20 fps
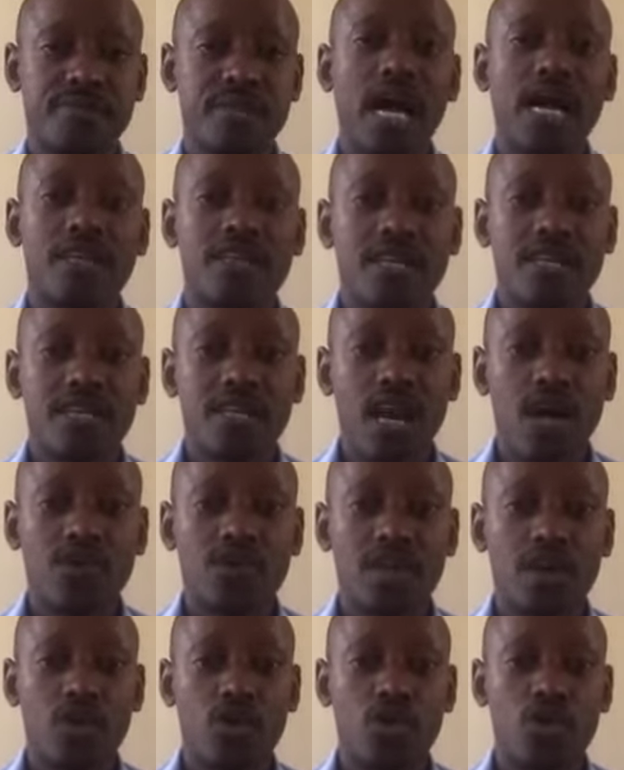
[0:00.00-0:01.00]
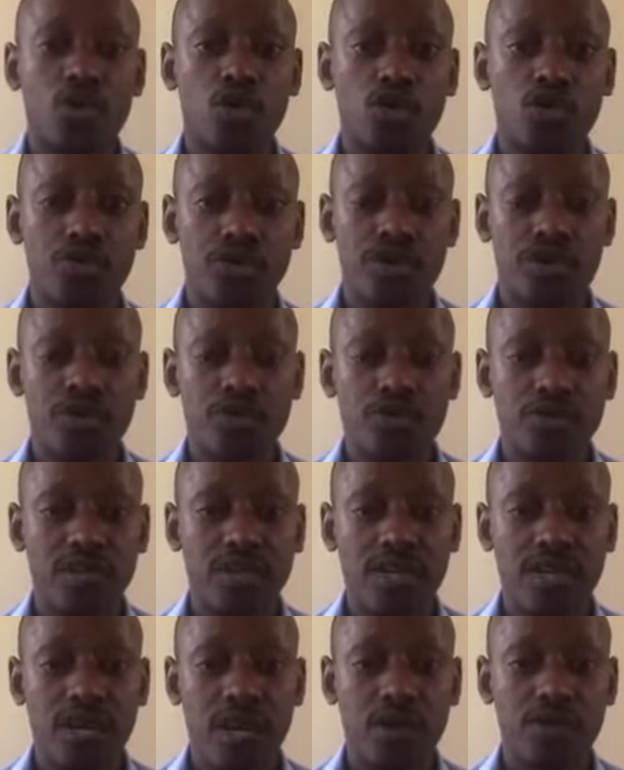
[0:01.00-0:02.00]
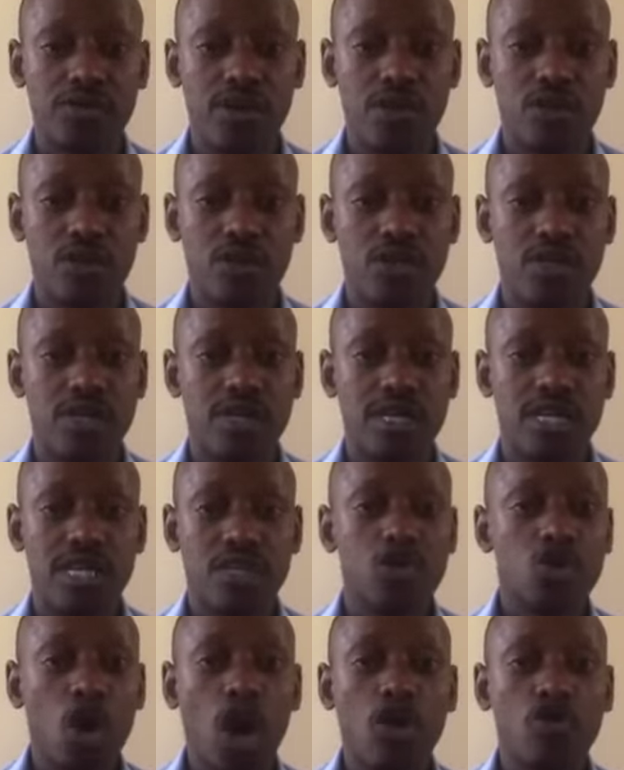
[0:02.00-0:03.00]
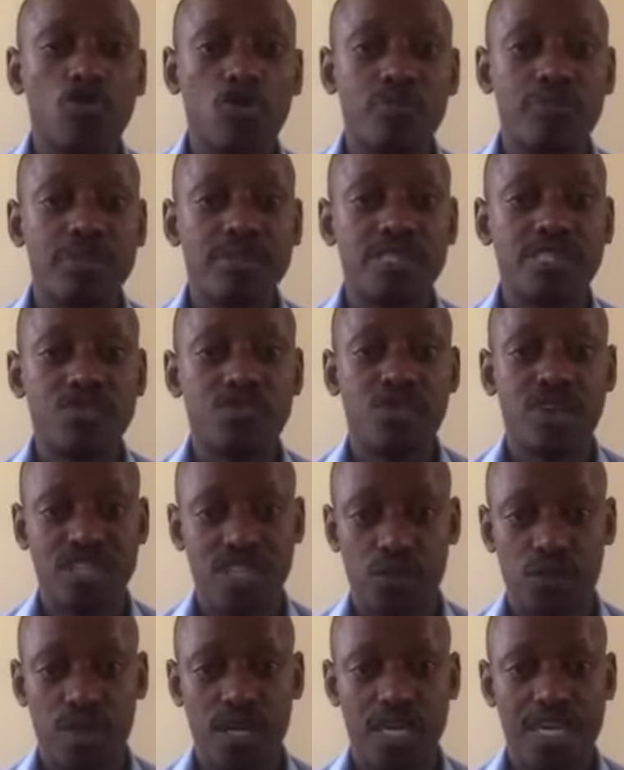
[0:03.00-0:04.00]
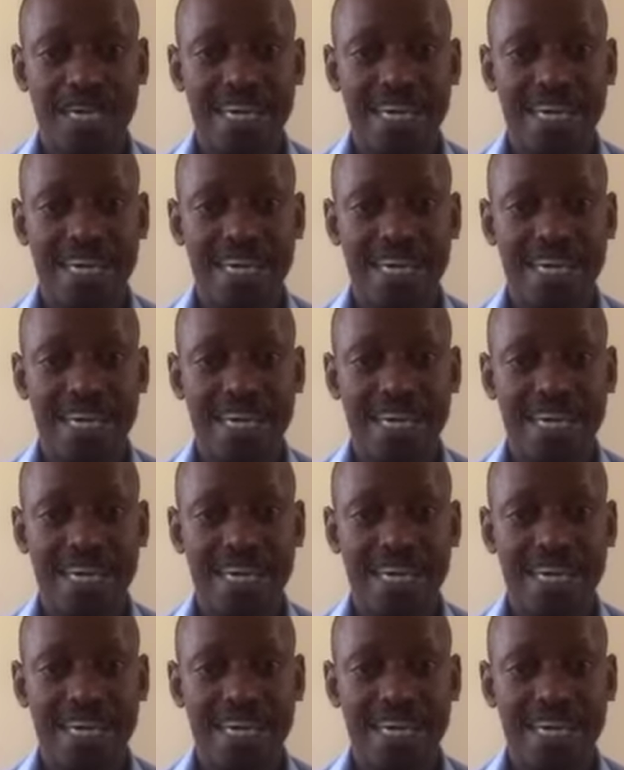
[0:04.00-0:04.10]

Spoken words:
and 10 cows are gone, or 3 of the 10 cows are gone. You're out of business right away